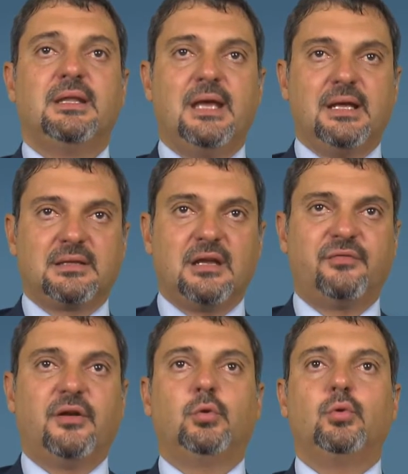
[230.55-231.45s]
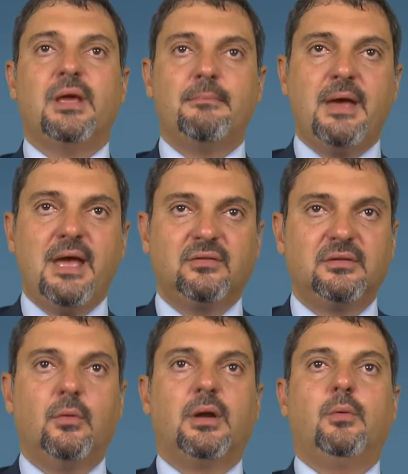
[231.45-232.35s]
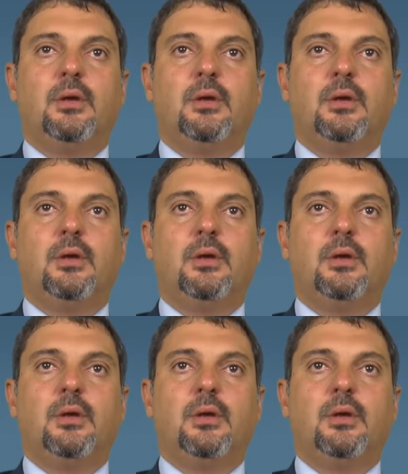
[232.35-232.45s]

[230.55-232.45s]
then they are transferred to the MS where